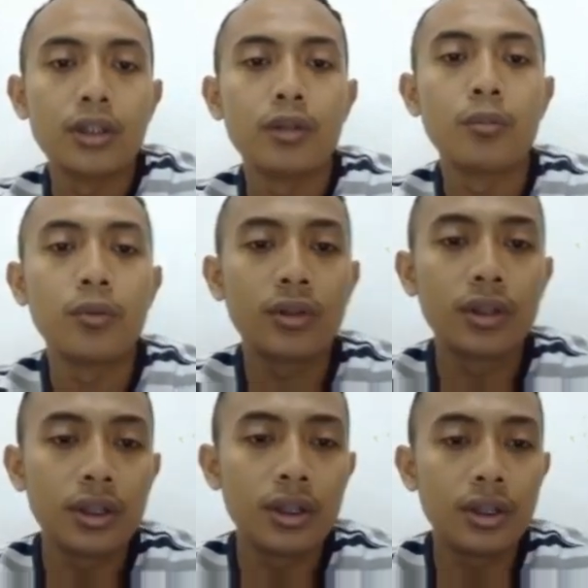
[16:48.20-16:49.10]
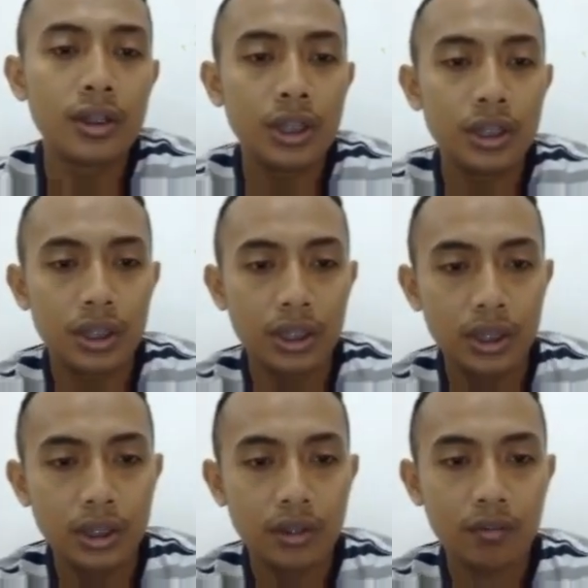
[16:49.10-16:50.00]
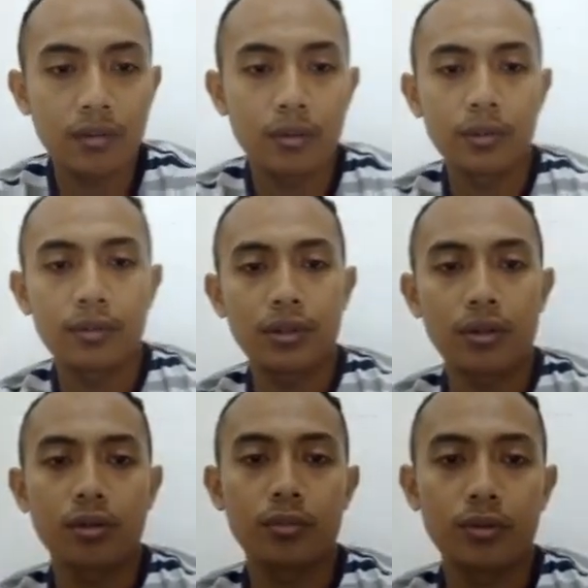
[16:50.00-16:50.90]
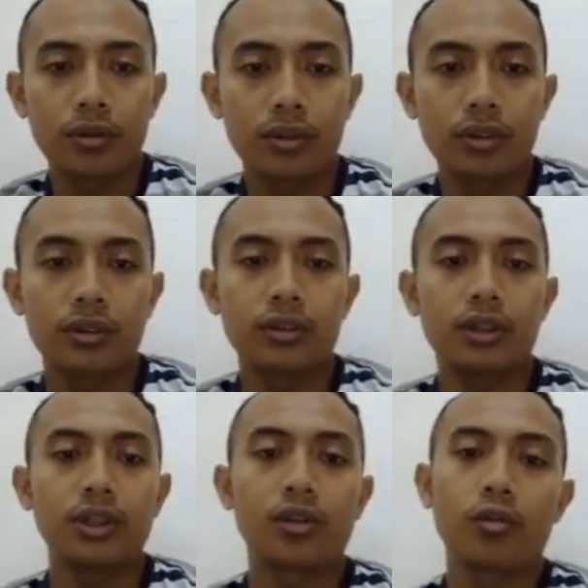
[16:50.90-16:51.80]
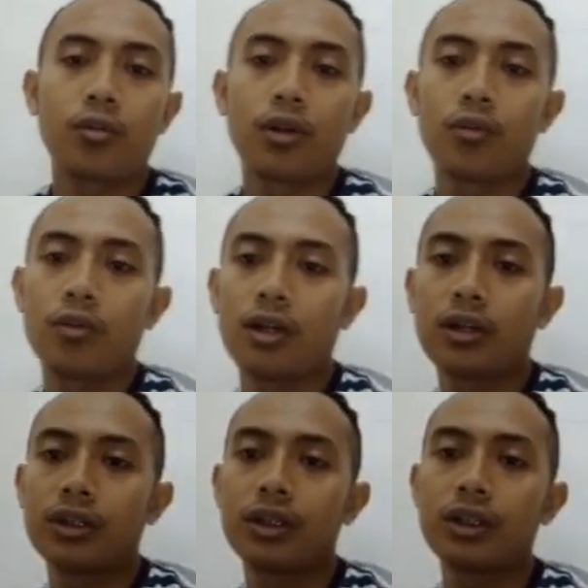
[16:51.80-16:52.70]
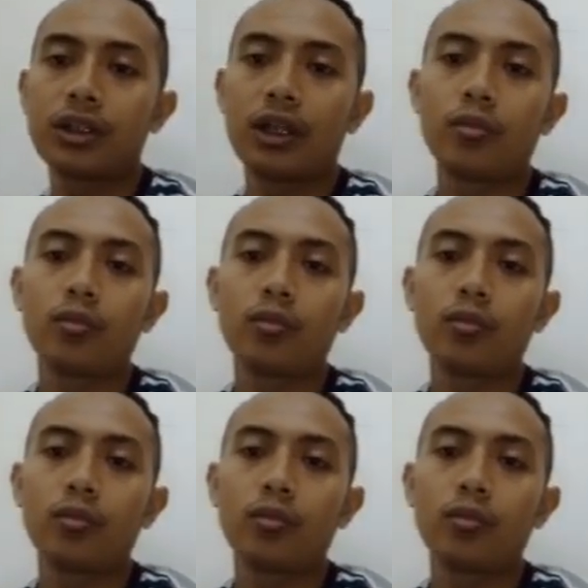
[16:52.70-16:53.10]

Put the dt interval between output 0.1, the same